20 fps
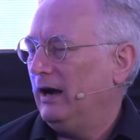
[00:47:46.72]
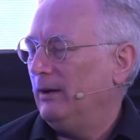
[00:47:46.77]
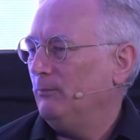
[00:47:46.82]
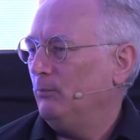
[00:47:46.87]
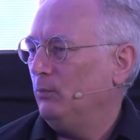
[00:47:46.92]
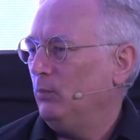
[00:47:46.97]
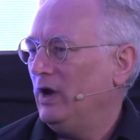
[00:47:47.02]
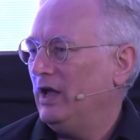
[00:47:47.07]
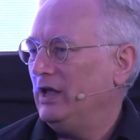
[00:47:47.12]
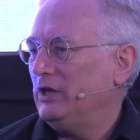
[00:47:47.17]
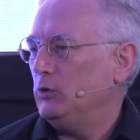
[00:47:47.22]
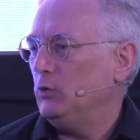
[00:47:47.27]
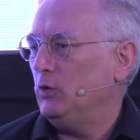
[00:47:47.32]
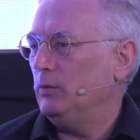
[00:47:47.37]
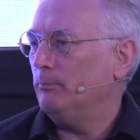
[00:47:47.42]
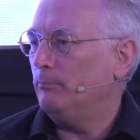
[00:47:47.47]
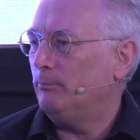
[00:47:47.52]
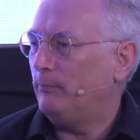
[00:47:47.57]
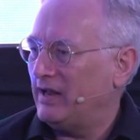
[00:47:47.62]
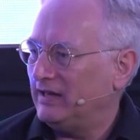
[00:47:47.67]
where you
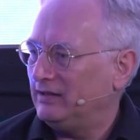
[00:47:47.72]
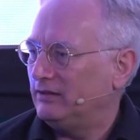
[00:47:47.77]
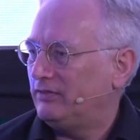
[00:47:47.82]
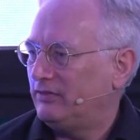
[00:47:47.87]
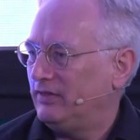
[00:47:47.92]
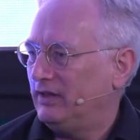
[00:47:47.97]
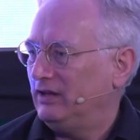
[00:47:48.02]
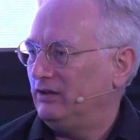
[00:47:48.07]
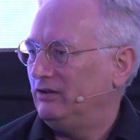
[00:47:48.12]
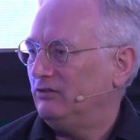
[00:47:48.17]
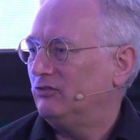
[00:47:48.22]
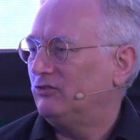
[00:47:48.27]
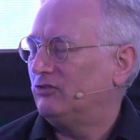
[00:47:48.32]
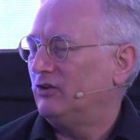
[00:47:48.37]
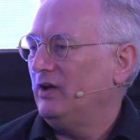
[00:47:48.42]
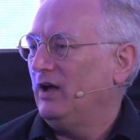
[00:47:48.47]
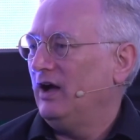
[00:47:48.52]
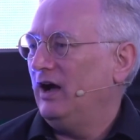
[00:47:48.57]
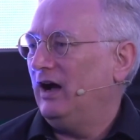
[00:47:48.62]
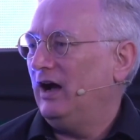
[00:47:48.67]
embed things,
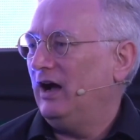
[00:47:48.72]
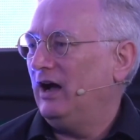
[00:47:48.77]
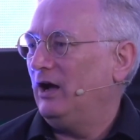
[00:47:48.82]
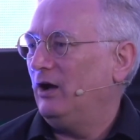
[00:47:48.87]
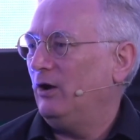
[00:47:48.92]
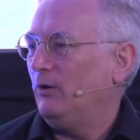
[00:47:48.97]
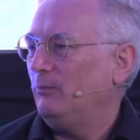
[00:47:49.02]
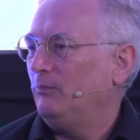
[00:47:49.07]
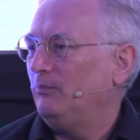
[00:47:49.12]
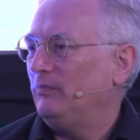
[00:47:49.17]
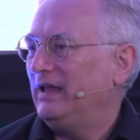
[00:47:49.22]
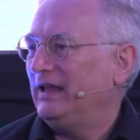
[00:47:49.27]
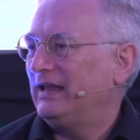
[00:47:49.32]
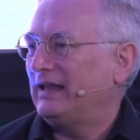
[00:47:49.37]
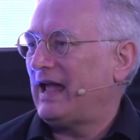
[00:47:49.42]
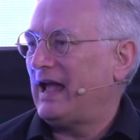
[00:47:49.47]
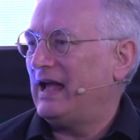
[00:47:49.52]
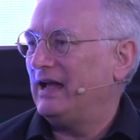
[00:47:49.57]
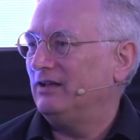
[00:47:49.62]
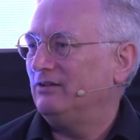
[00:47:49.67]
it
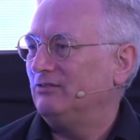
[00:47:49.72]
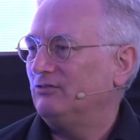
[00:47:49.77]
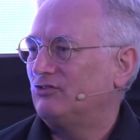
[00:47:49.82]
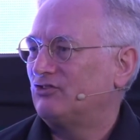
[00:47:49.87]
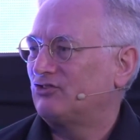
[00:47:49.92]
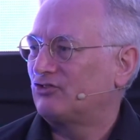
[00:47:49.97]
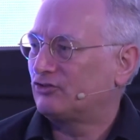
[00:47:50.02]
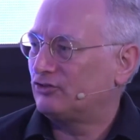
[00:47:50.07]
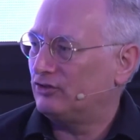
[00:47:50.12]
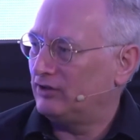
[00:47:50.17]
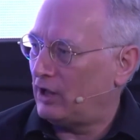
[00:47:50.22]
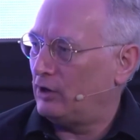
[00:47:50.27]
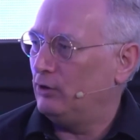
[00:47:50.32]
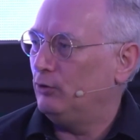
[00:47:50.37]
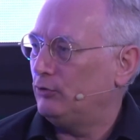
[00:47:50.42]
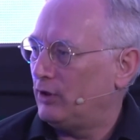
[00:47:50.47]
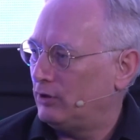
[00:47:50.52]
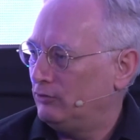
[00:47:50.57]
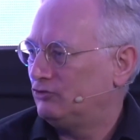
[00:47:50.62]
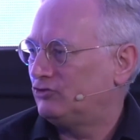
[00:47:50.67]
can slow
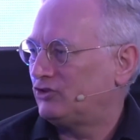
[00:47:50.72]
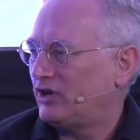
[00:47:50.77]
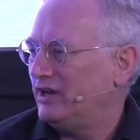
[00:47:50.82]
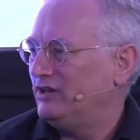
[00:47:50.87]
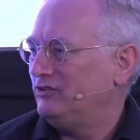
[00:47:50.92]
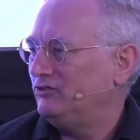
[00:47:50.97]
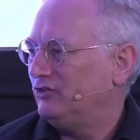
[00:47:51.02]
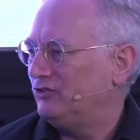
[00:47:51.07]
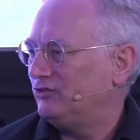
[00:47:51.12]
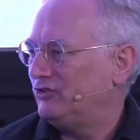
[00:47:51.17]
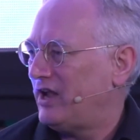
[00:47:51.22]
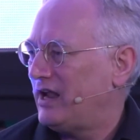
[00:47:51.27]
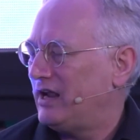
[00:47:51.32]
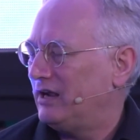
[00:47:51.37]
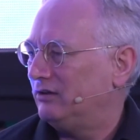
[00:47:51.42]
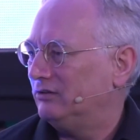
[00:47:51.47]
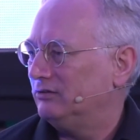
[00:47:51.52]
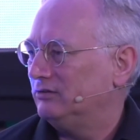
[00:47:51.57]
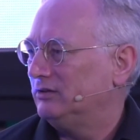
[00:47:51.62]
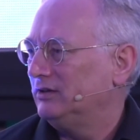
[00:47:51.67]
those changes down.
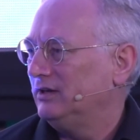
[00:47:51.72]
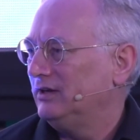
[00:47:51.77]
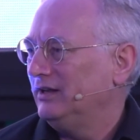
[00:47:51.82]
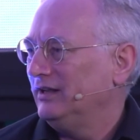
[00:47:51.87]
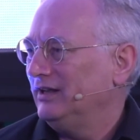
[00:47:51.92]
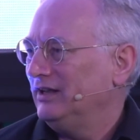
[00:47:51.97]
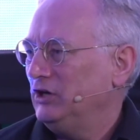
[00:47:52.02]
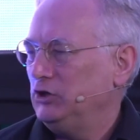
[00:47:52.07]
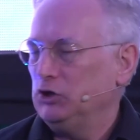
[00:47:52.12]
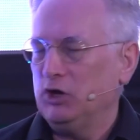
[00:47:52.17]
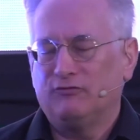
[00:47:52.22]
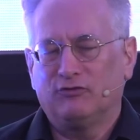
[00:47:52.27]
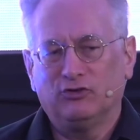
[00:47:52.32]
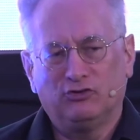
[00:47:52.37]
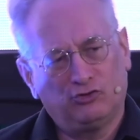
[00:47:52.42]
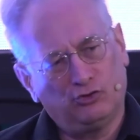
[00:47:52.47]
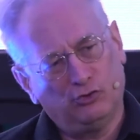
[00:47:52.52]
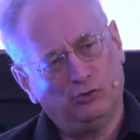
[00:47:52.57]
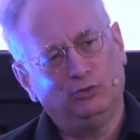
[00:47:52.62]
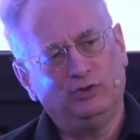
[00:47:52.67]
If the
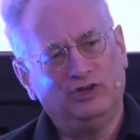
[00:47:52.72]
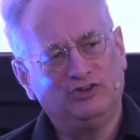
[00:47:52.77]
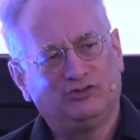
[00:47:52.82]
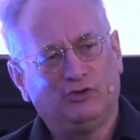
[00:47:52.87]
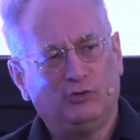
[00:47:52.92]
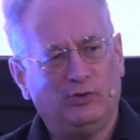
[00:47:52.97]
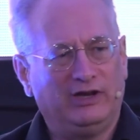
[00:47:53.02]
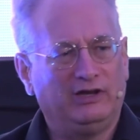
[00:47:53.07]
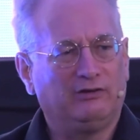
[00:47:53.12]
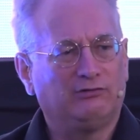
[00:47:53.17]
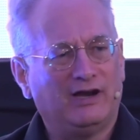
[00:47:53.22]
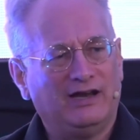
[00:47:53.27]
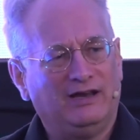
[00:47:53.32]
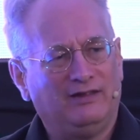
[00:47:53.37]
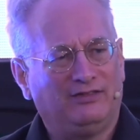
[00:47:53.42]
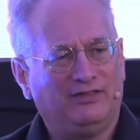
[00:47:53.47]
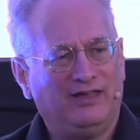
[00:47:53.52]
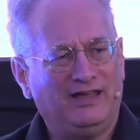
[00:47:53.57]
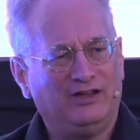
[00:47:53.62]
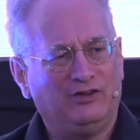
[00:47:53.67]
tool is doing great
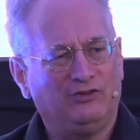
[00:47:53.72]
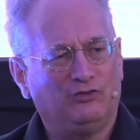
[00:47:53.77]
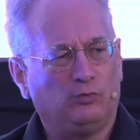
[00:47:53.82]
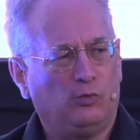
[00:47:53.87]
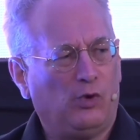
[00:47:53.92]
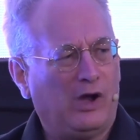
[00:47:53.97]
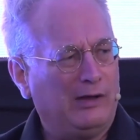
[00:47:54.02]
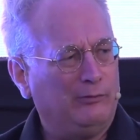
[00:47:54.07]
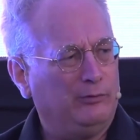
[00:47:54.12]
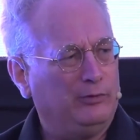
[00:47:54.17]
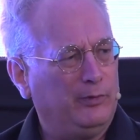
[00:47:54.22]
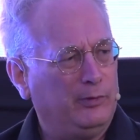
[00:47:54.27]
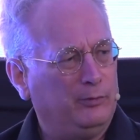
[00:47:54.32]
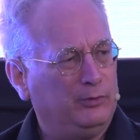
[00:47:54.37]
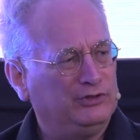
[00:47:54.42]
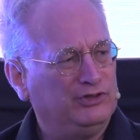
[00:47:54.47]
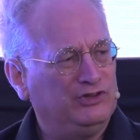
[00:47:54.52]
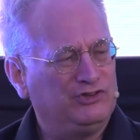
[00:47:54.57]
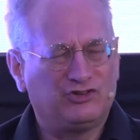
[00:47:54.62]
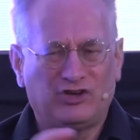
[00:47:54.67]
things, why would we
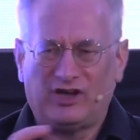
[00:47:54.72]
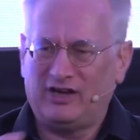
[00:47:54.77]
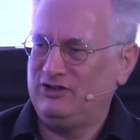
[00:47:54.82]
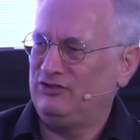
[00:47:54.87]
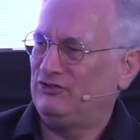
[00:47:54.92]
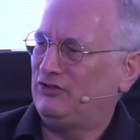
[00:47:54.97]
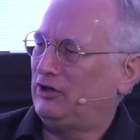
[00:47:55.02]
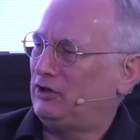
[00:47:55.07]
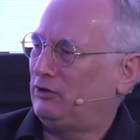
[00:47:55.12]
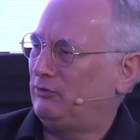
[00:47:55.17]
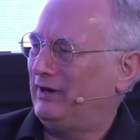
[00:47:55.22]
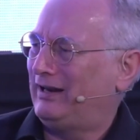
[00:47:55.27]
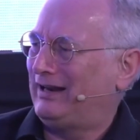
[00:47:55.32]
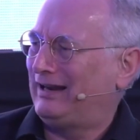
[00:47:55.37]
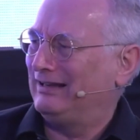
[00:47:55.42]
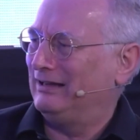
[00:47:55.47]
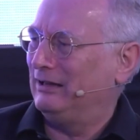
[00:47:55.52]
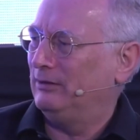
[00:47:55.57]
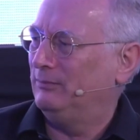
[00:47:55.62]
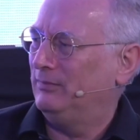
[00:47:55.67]
want to change the
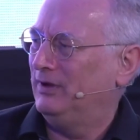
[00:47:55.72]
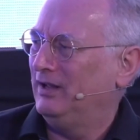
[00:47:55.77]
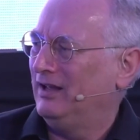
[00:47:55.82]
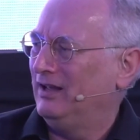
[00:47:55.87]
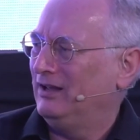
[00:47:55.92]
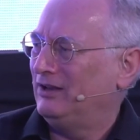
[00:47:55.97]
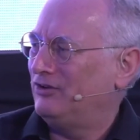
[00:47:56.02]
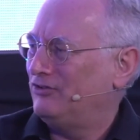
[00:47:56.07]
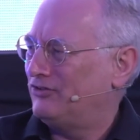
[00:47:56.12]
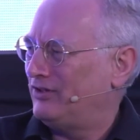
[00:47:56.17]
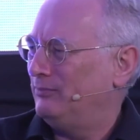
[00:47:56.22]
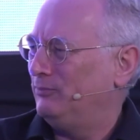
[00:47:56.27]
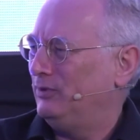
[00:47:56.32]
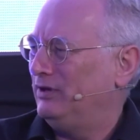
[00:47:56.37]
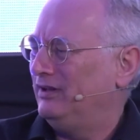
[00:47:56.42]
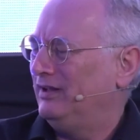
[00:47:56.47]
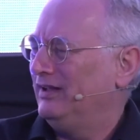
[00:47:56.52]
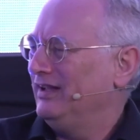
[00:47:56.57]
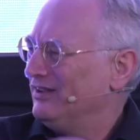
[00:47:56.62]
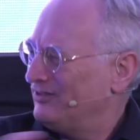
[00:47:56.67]
curriculum? Because
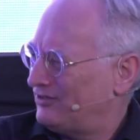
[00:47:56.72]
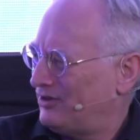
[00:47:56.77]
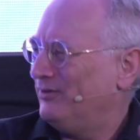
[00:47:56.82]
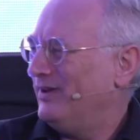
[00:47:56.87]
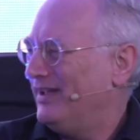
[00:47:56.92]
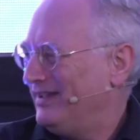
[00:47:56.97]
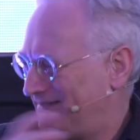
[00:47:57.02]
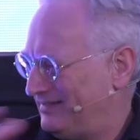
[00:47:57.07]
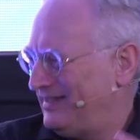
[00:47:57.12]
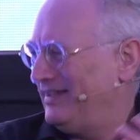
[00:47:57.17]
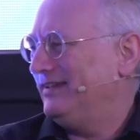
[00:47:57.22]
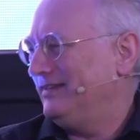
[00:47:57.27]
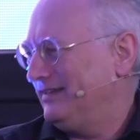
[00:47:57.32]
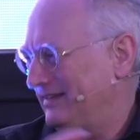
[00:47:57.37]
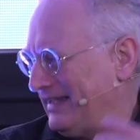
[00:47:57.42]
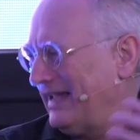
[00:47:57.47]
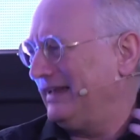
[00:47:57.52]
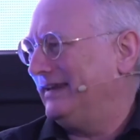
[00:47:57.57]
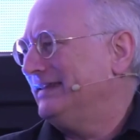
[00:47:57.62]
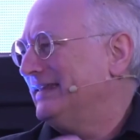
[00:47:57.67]
then
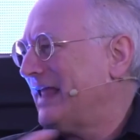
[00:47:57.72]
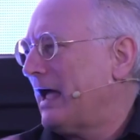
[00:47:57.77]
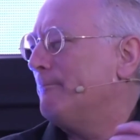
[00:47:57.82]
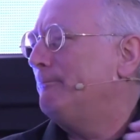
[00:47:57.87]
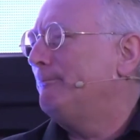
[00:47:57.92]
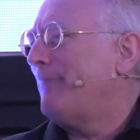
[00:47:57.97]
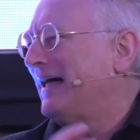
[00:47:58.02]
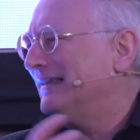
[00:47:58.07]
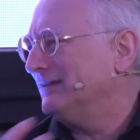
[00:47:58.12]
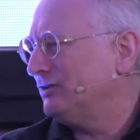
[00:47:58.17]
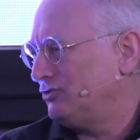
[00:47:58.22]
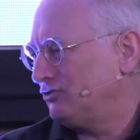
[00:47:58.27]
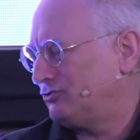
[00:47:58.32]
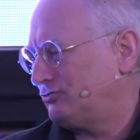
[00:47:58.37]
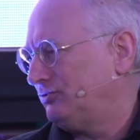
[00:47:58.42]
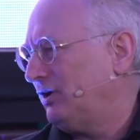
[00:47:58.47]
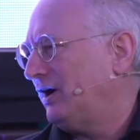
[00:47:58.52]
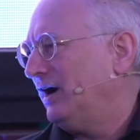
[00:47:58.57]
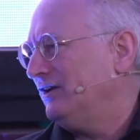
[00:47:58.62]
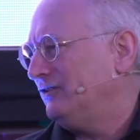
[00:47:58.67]
getting that balance
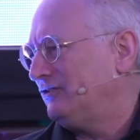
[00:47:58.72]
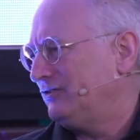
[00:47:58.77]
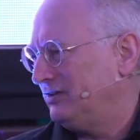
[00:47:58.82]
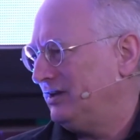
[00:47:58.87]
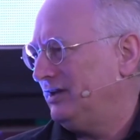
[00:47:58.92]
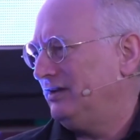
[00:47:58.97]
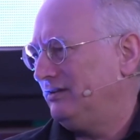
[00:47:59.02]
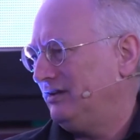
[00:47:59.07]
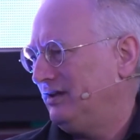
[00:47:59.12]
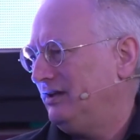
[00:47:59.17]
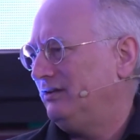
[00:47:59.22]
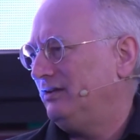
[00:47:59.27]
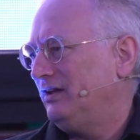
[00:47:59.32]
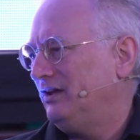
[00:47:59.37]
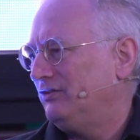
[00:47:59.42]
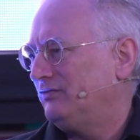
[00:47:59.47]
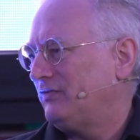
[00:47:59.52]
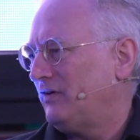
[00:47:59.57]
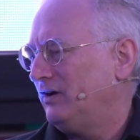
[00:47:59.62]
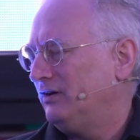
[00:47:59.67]
right
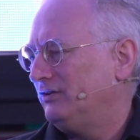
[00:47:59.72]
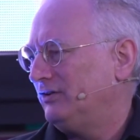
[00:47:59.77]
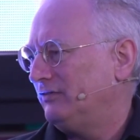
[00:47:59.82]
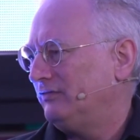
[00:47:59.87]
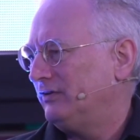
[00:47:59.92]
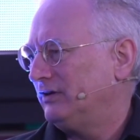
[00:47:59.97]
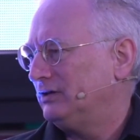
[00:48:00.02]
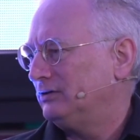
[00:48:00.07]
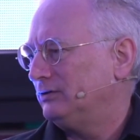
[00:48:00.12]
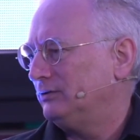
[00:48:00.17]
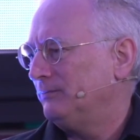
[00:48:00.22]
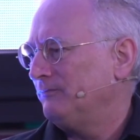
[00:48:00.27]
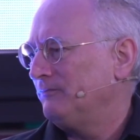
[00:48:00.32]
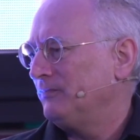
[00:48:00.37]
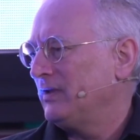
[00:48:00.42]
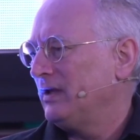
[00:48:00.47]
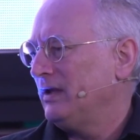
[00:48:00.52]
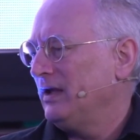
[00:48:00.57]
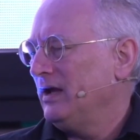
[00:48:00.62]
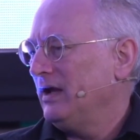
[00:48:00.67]
is very difficult.
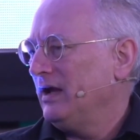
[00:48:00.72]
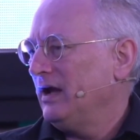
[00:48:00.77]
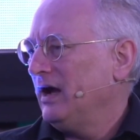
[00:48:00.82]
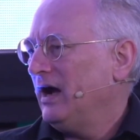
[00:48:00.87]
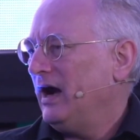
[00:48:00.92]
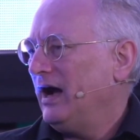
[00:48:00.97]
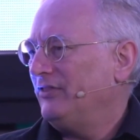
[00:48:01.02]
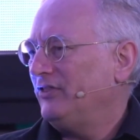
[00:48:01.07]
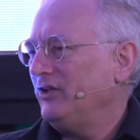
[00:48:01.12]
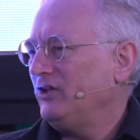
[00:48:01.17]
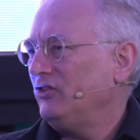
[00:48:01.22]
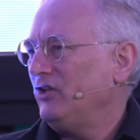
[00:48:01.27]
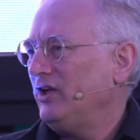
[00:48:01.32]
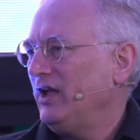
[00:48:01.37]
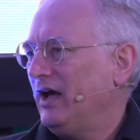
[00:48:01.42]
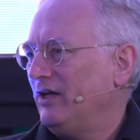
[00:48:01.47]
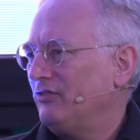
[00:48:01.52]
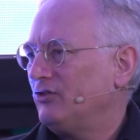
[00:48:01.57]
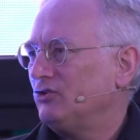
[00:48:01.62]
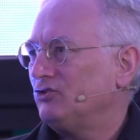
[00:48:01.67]
I think the
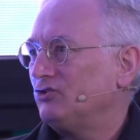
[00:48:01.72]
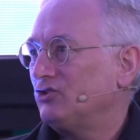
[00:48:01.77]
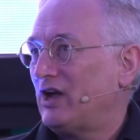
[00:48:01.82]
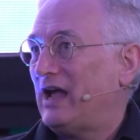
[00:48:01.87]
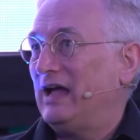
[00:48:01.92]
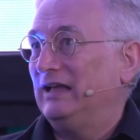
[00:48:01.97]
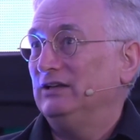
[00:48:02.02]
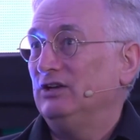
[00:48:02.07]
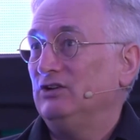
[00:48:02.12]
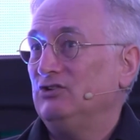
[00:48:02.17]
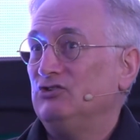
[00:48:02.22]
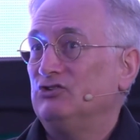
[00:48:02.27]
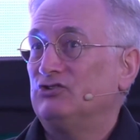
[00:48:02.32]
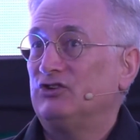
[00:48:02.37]
other challenge